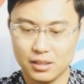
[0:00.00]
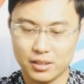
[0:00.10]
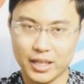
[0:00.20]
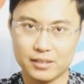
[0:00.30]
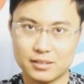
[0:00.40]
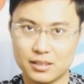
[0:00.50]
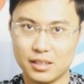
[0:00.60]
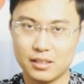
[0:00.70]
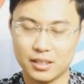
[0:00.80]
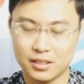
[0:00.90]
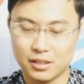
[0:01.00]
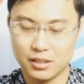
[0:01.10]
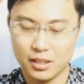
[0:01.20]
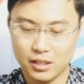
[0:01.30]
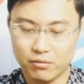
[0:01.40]
you can see the
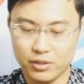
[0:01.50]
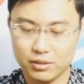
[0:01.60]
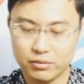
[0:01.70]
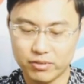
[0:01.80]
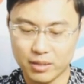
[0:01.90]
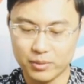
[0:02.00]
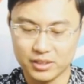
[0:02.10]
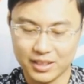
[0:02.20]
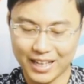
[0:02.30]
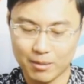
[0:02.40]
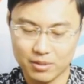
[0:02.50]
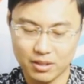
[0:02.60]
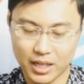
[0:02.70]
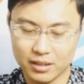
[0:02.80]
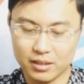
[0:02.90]
view from this
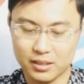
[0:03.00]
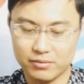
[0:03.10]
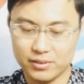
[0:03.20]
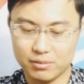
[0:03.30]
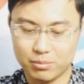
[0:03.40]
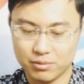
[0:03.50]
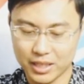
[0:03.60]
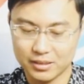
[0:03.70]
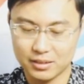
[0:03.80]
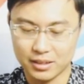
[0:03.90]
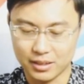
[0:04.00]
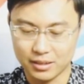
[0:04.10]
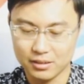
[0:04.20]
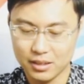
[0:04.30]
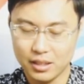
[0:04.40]
camera, and if you press
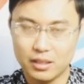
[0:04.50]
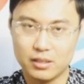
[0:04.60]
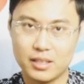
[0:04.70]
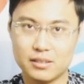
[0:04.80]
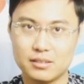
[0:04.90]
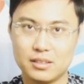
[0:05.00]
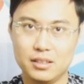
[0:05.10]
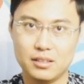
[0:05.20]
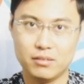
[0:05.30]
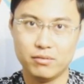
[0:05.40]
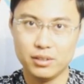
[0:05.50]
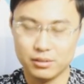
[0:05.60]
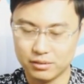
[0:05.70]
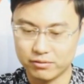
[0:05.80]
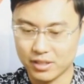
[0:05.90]
again, you can see the
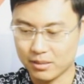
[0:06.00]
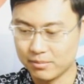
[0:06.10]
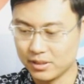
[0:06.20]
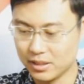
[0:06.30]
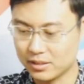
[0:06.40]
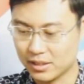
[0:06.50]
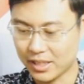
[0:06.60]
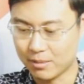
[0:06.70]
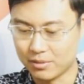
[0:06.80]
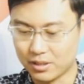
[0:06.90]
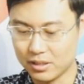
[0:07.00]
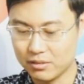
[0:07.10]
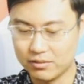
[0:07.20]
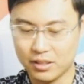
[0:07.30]
view from this camera